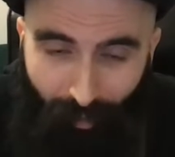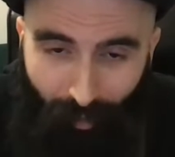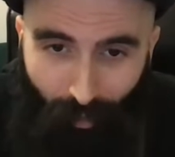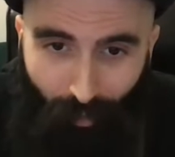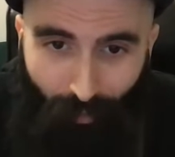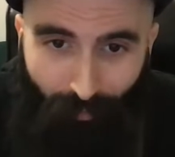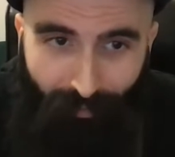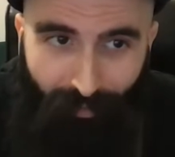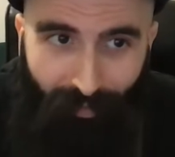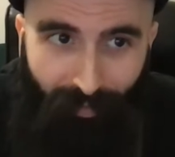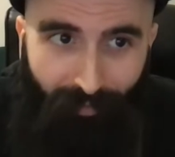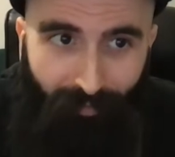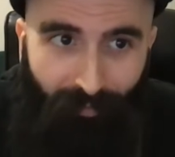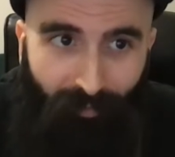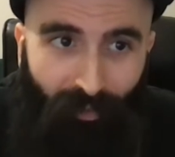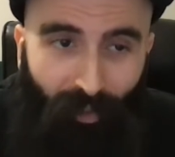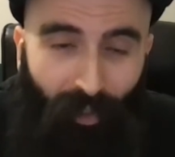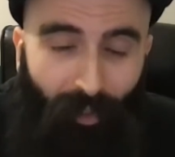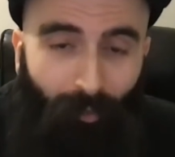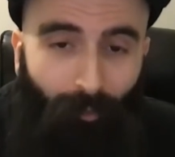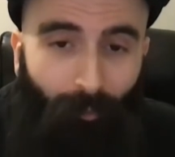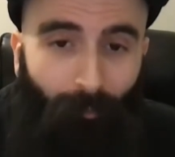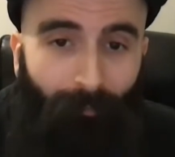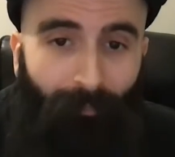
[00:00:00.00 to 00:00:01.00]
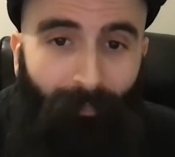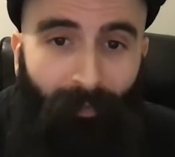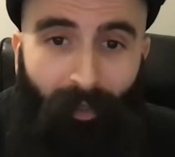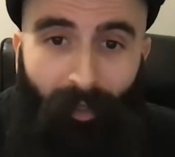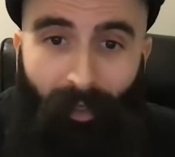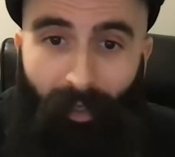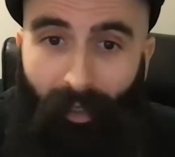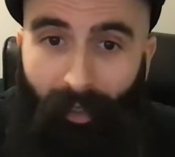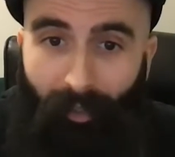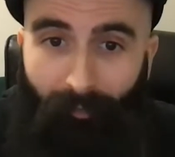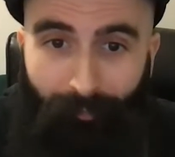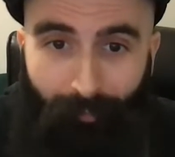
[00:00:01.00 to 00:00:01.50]
on this channel.
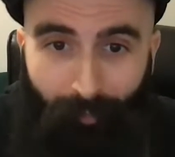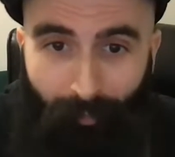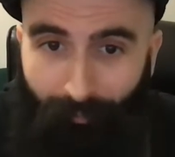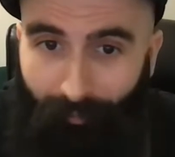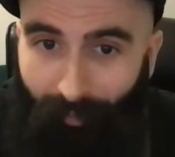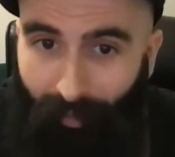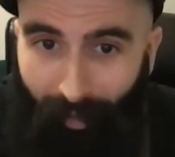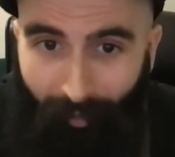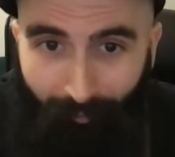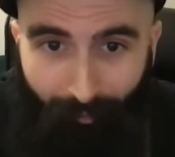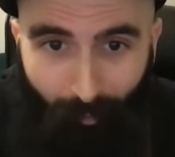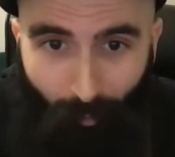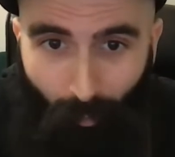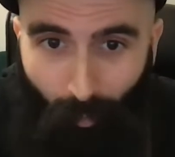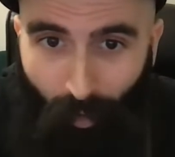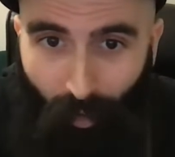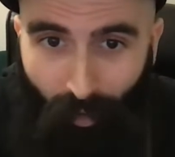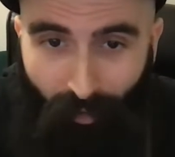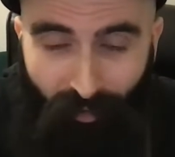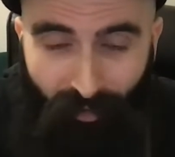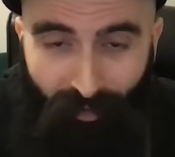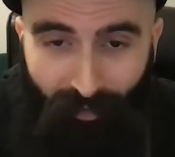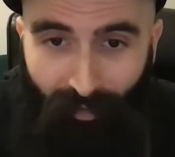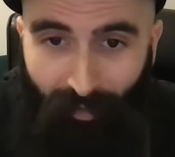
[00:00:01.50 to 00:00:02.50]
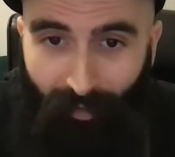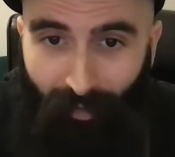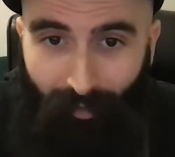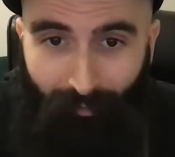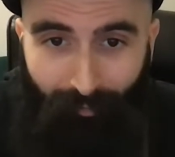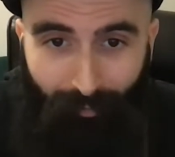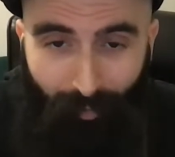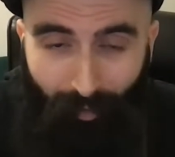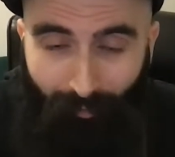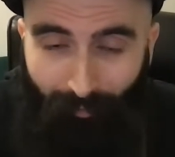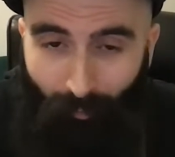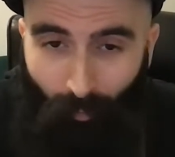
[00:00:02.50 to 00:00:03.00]
If you haven't
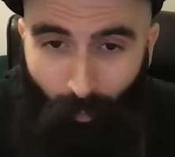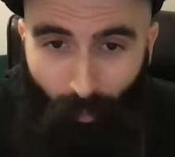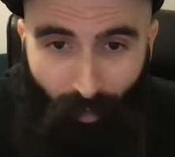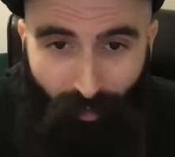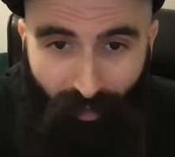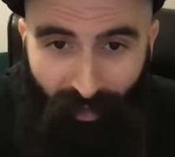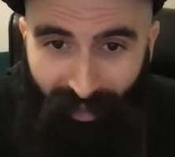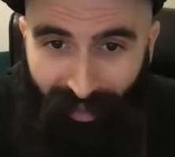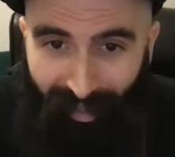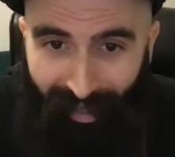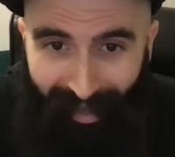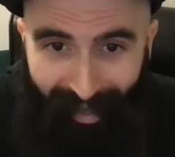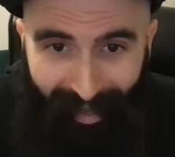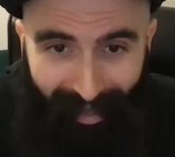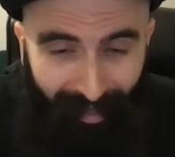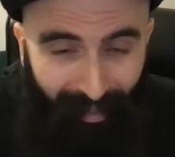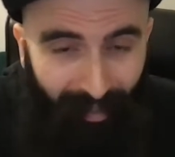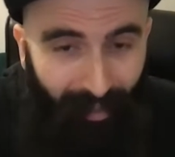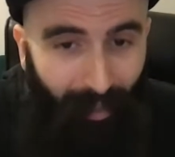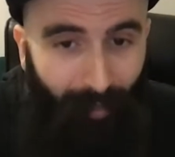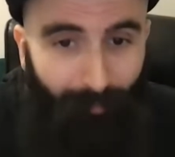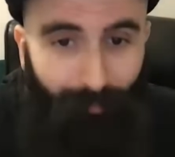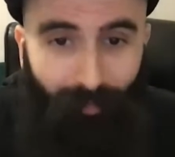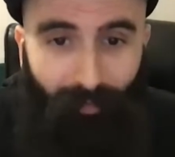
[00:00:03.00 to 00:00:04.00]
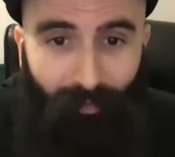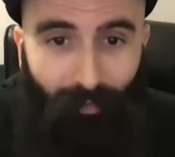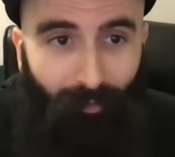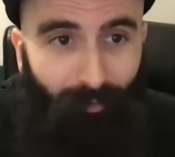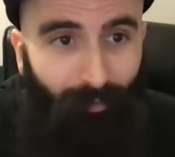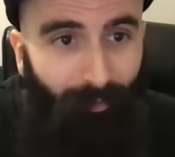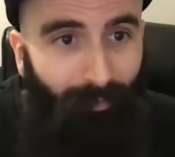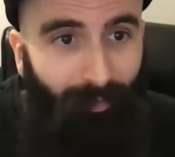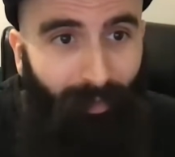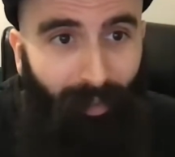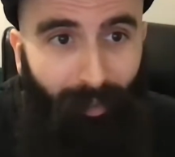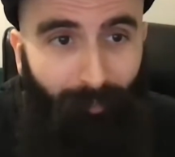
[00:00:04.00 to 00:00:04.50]
watched any
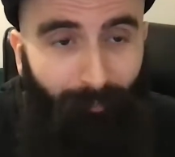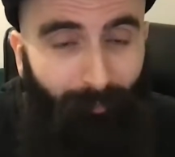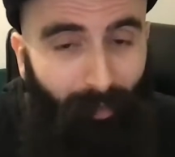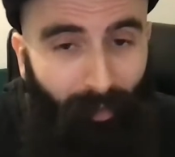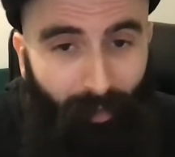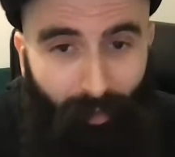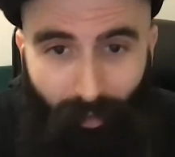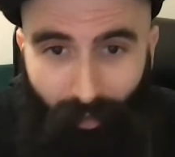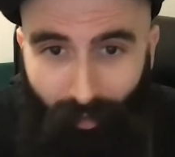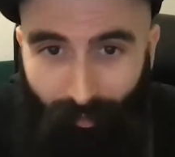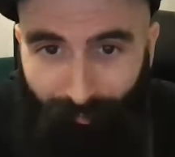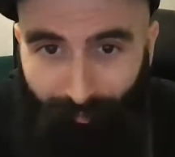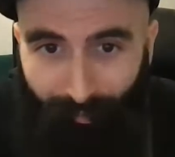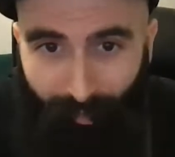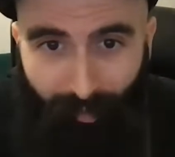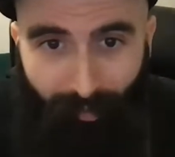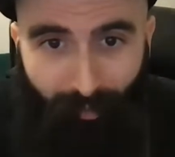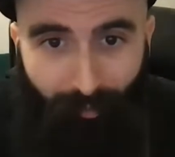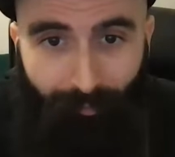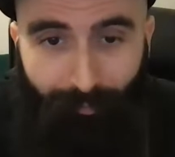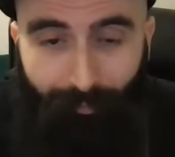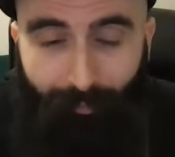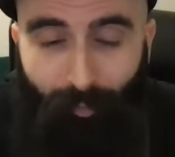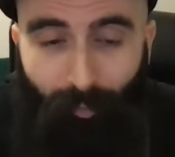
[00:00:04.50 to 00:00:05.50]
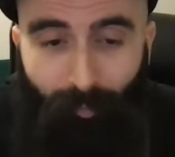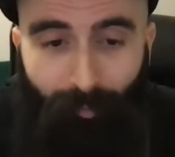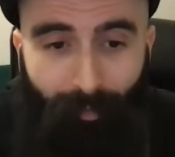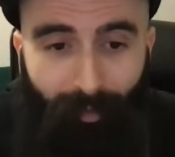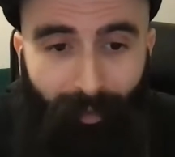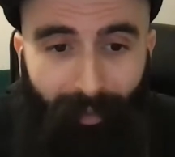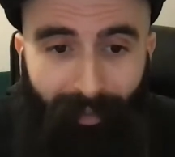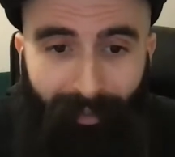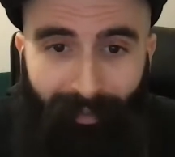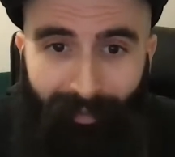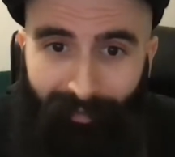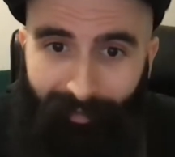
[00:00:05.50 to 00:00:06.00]
episodes of them, you find the full
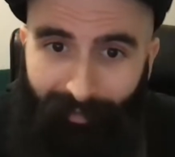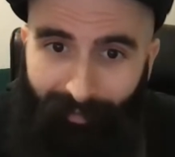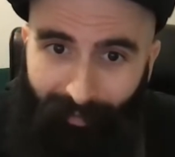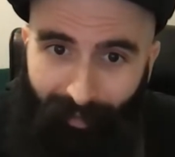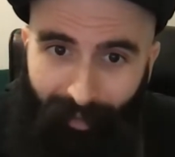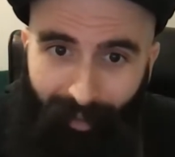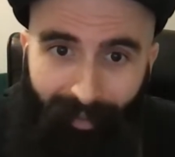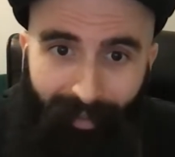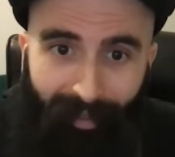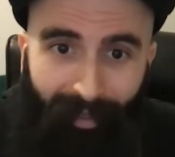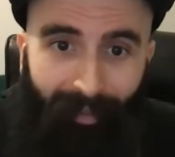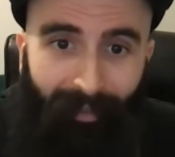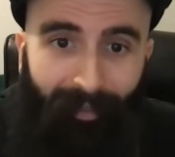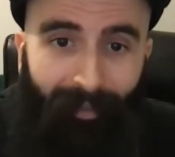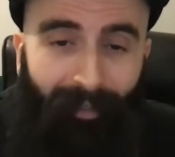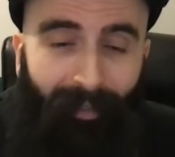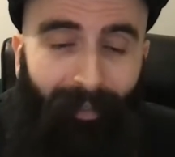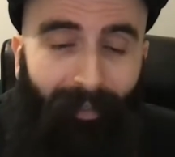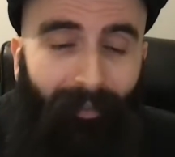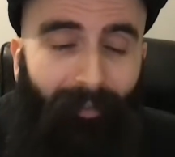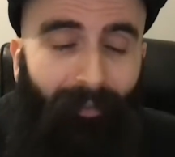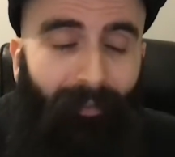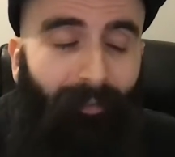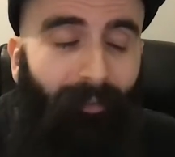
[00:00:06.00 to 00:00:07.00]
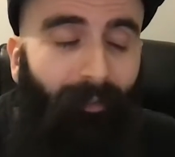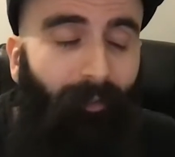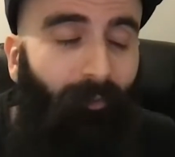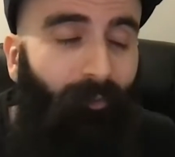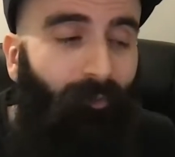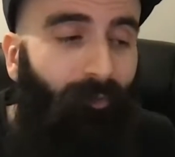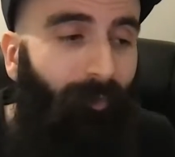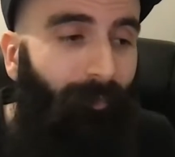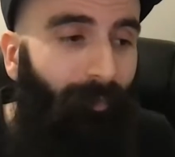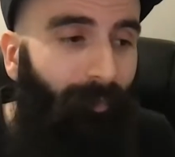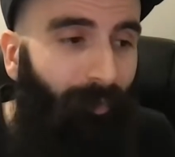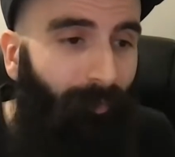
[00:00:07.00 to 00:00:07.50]
playlist, again, linked in the
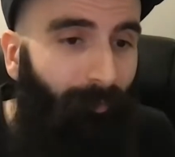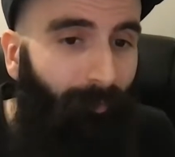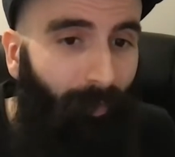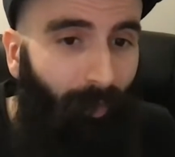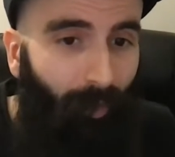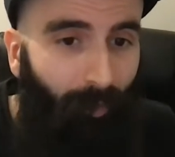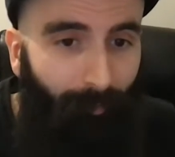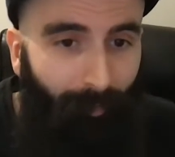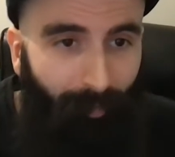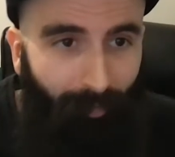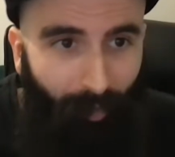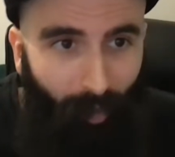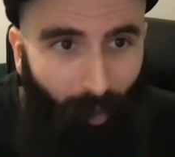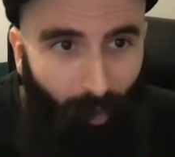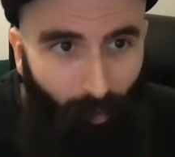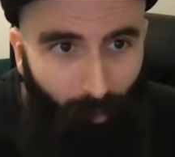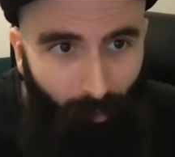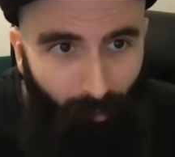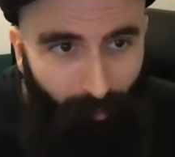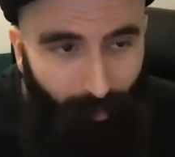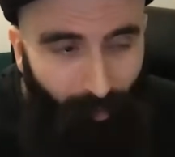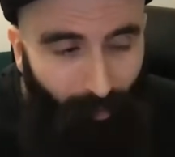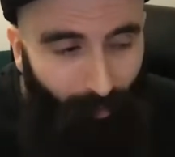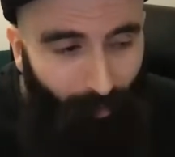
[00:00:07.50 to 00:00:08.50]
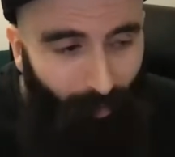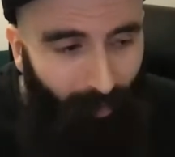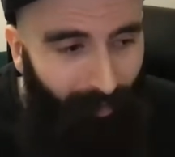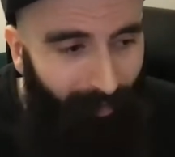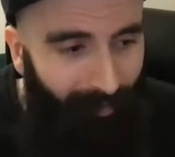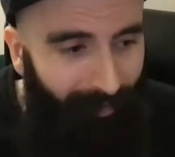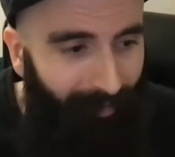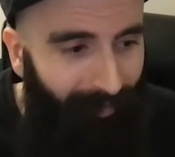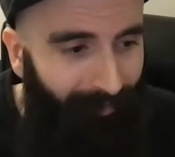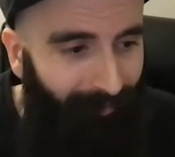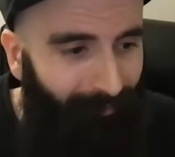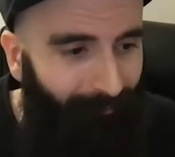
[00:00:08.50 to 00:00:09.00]
description below. But the whole
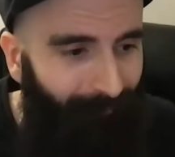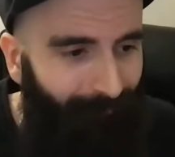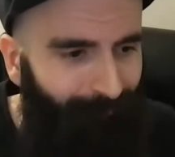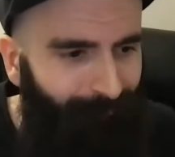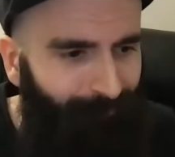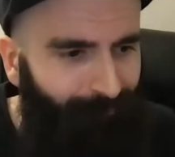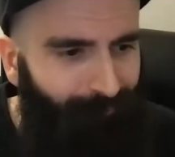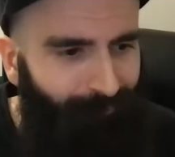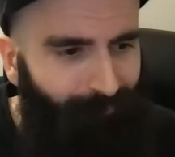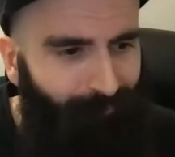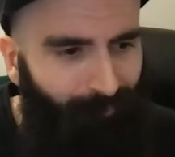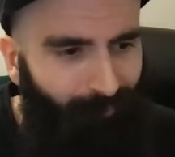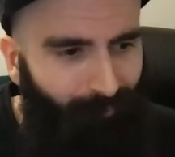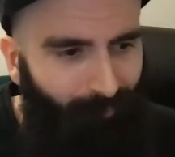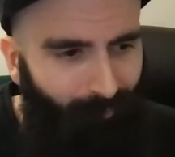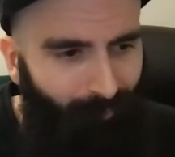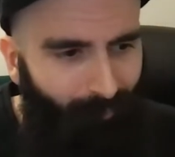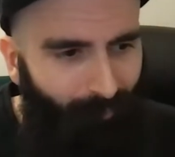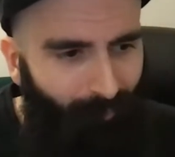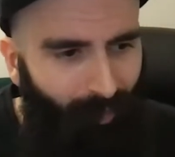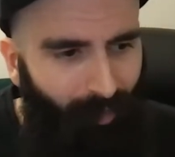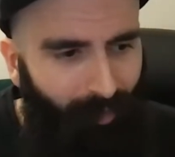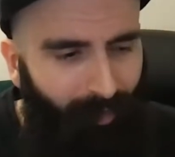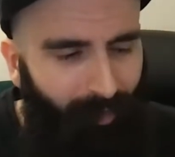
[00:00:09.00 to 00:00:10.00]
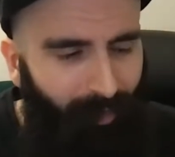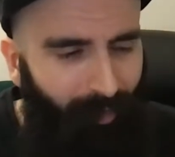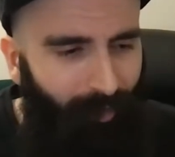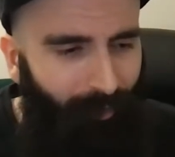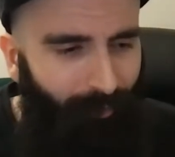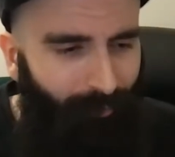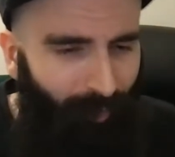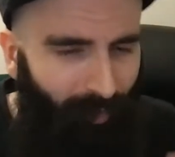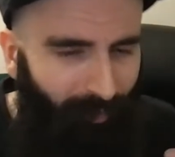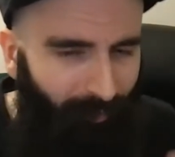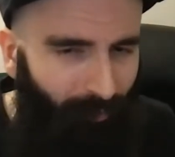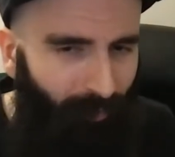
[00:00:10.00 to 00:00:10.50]
goal is
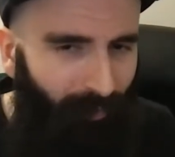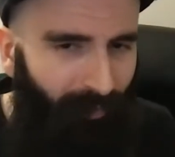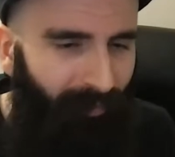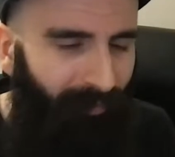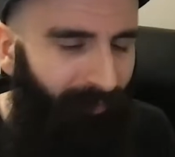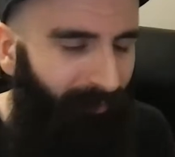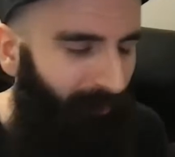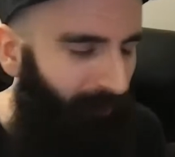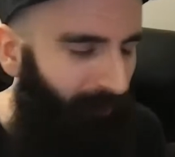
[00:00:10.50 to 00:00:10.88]
try to listen